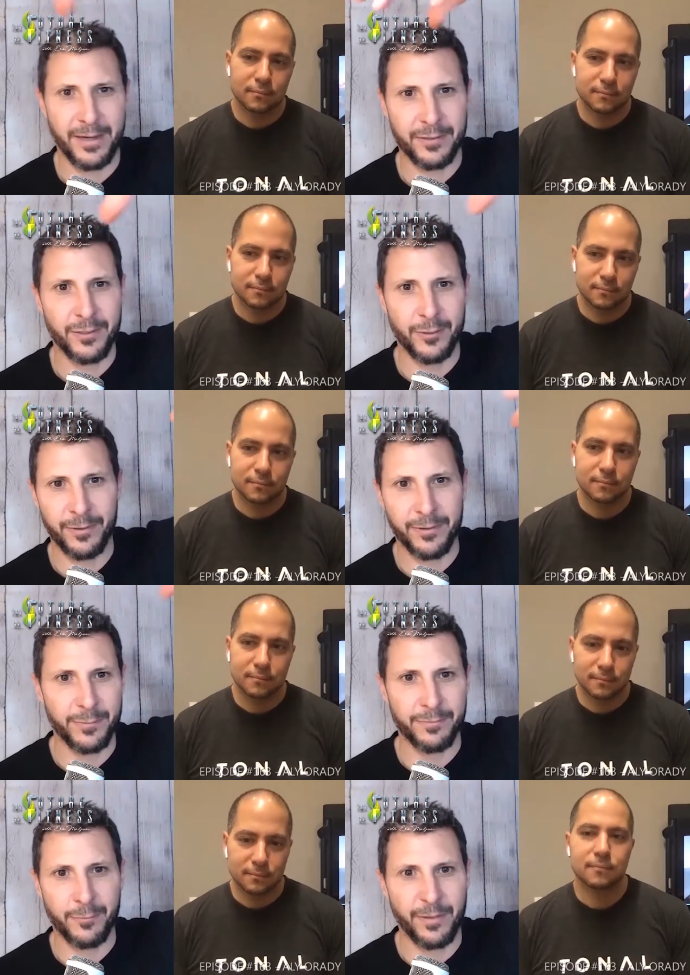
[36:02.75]
Speaker 1: else that you guys
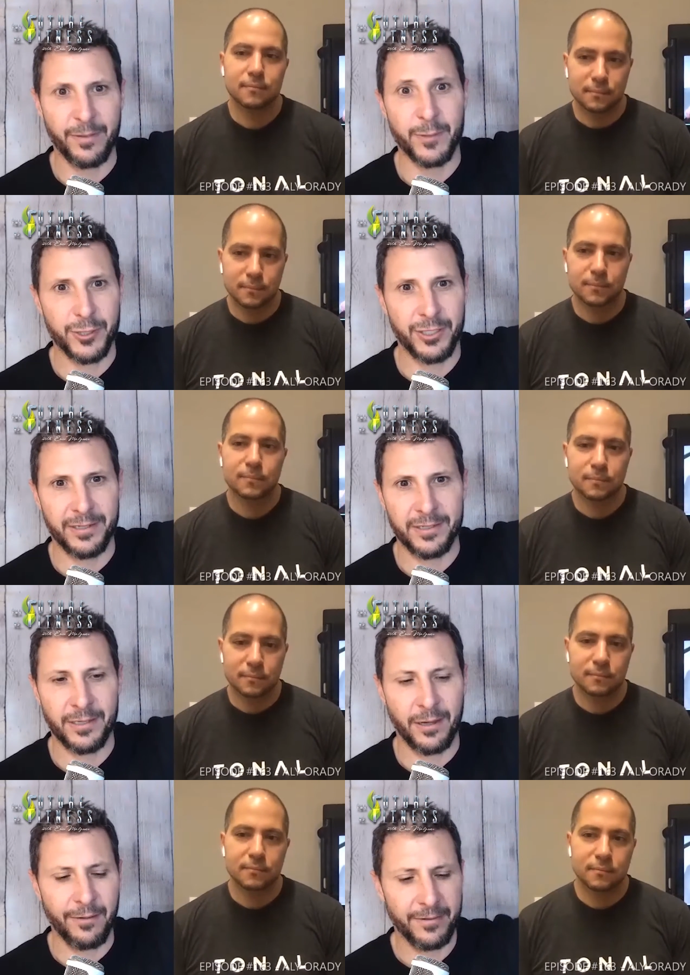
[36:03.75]
do with, with the
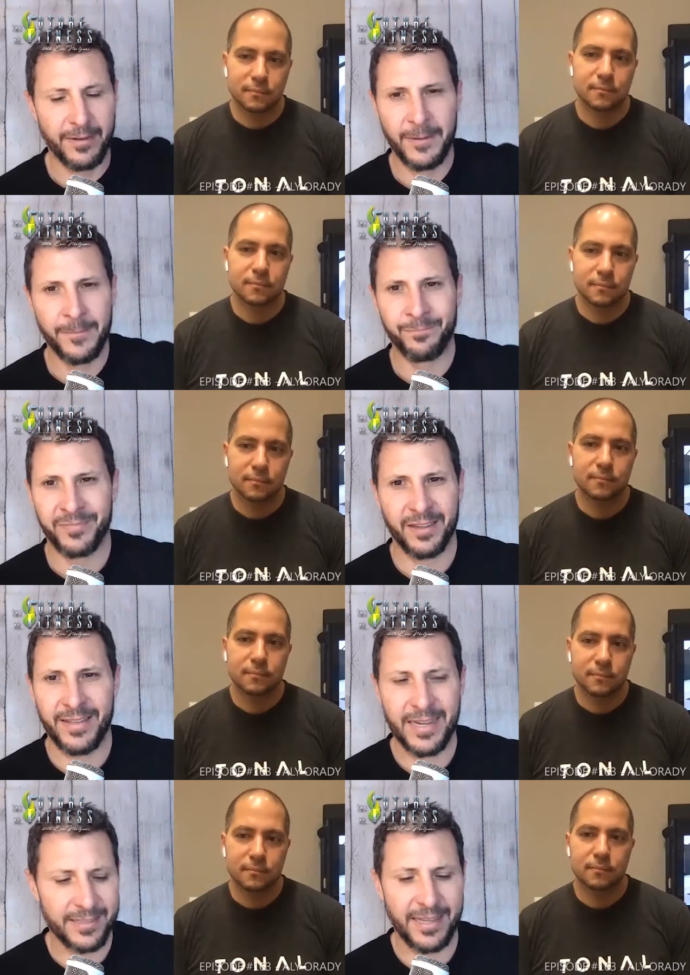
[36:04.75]
machine itself.
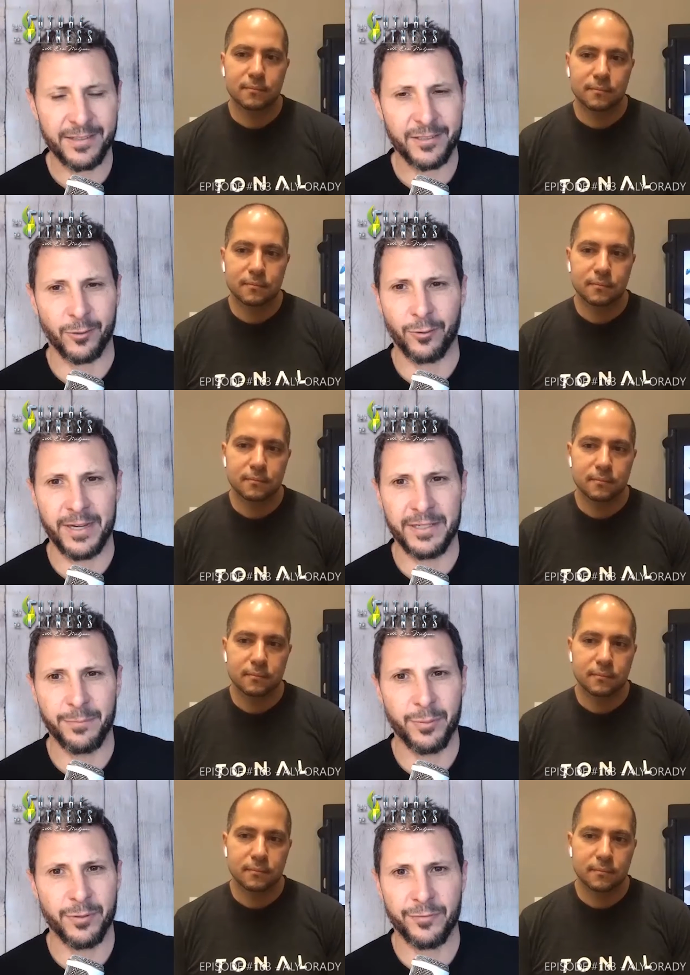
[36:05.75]
That's, that's a
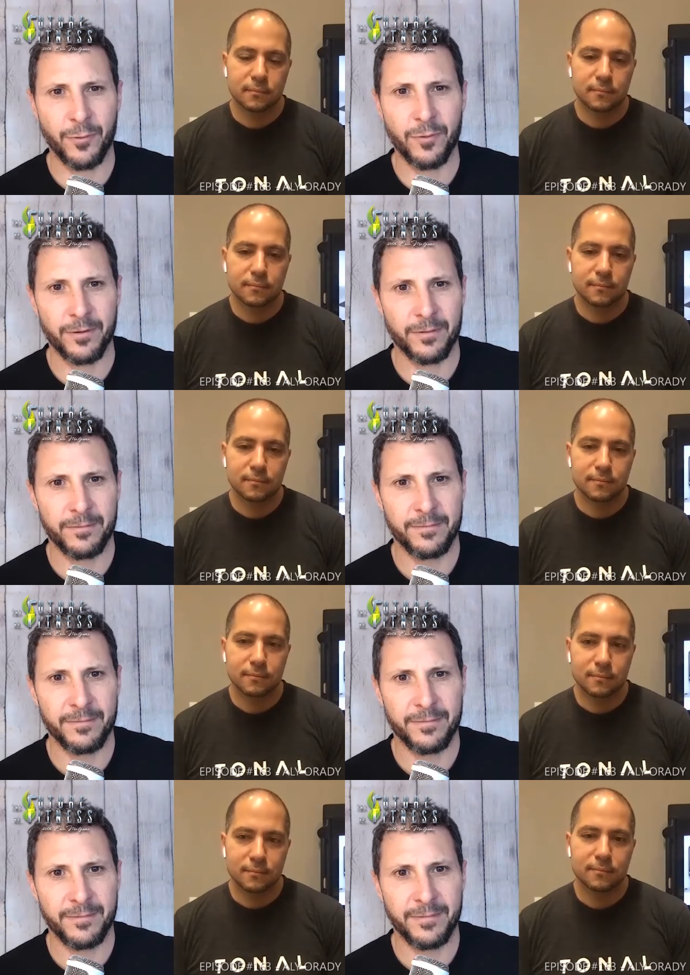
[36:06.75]
crazy push forward.
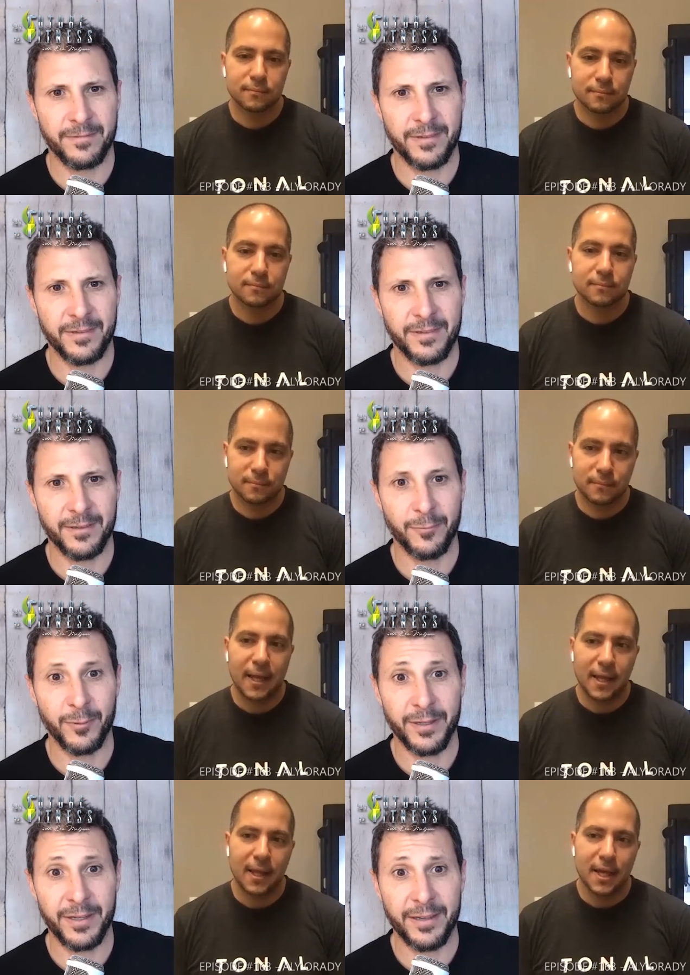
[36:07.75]

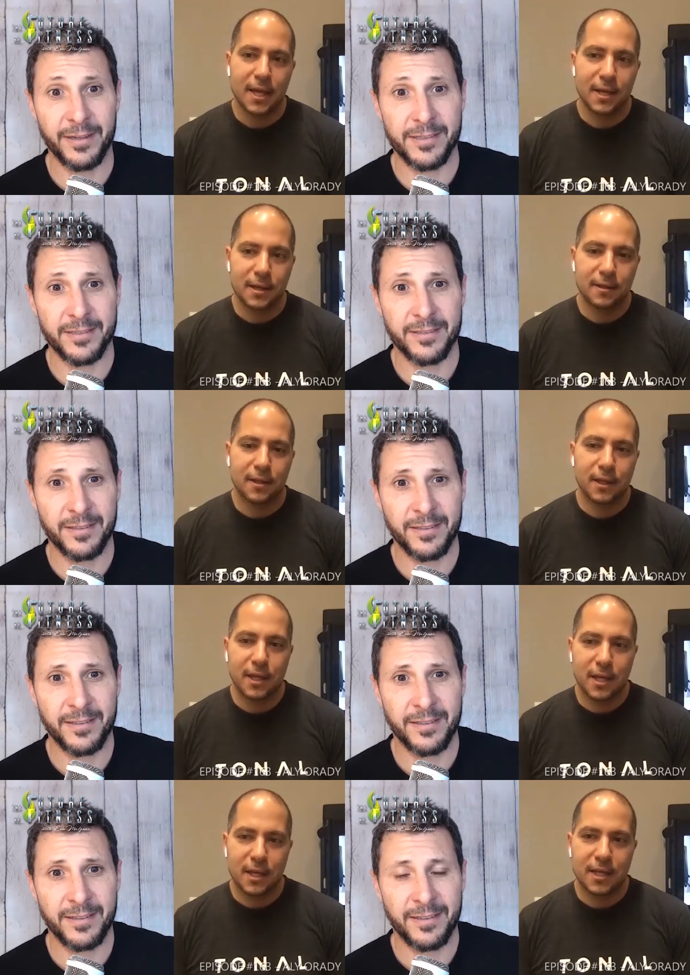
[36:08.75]
Speaker 2: It really is.
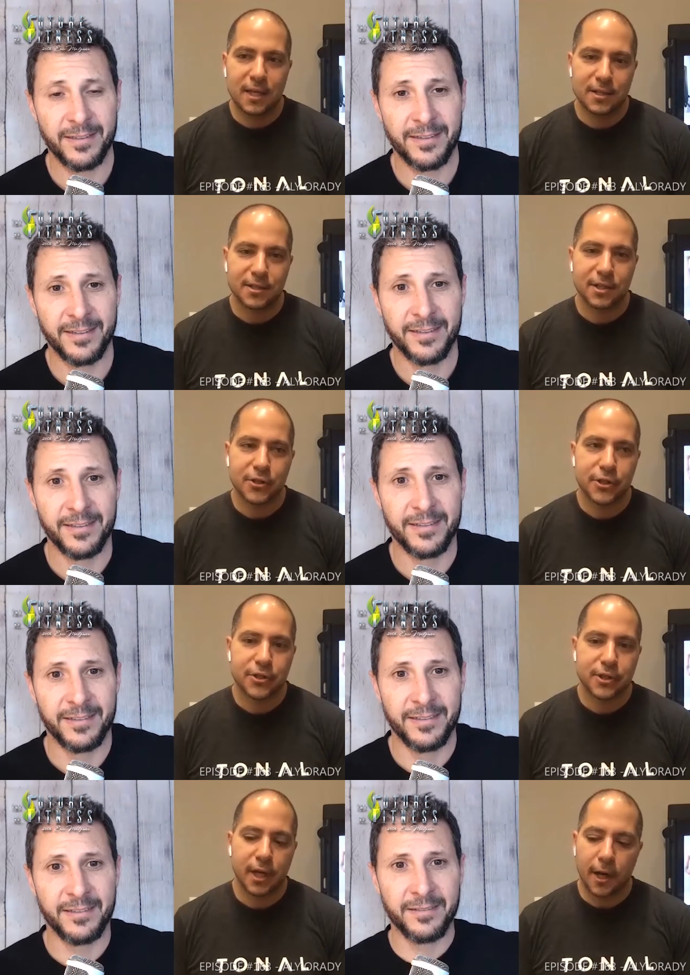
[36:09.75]
It is.
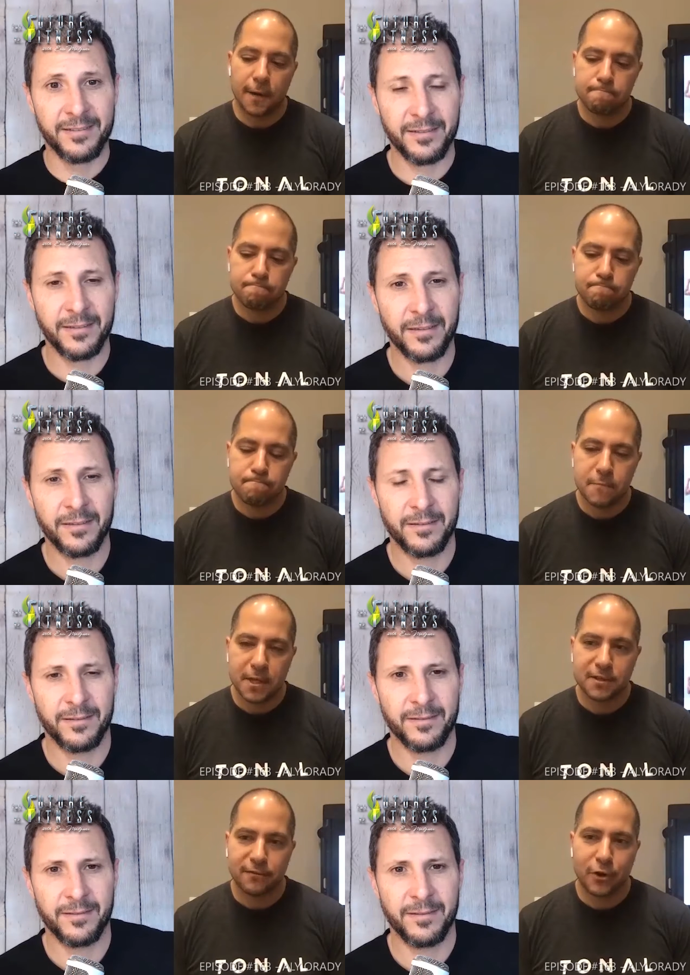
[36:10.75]
Cause it's, um,
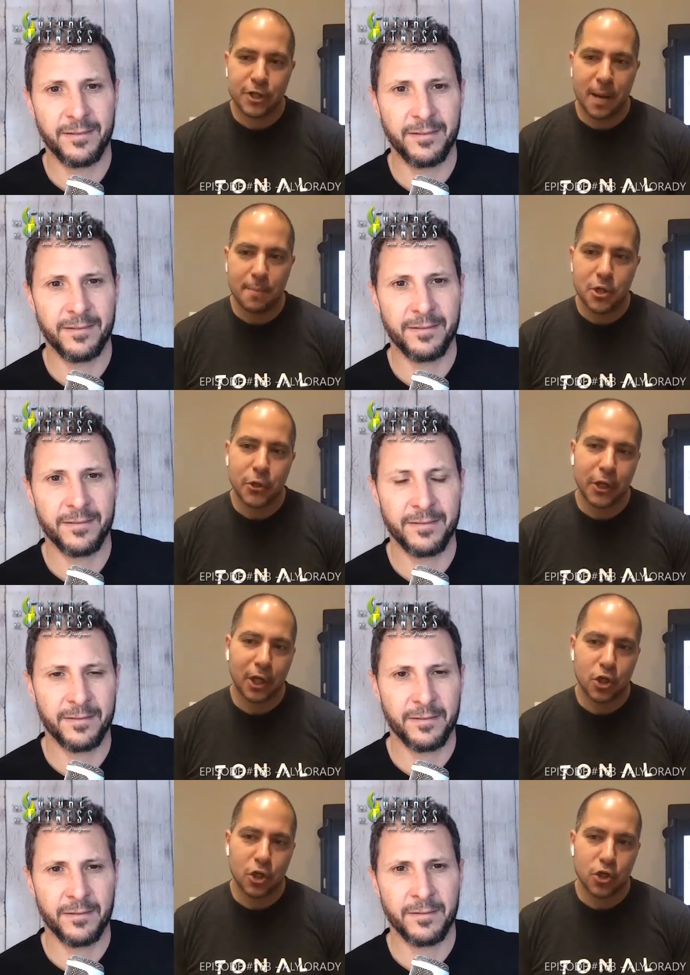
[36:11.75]
it's the first time that
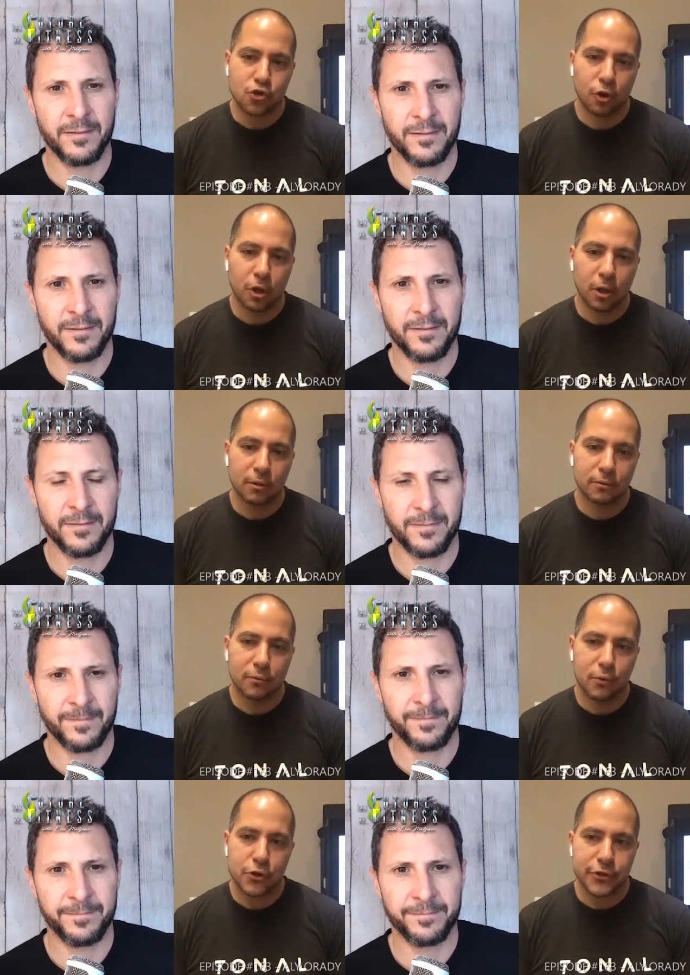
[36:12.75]
you can
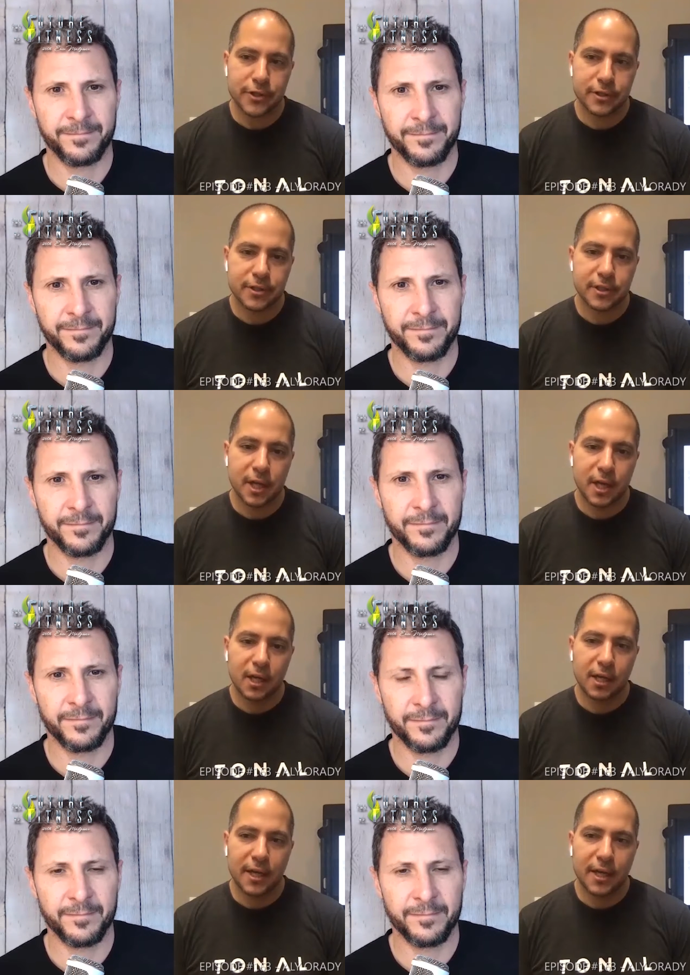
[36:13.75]
control resistance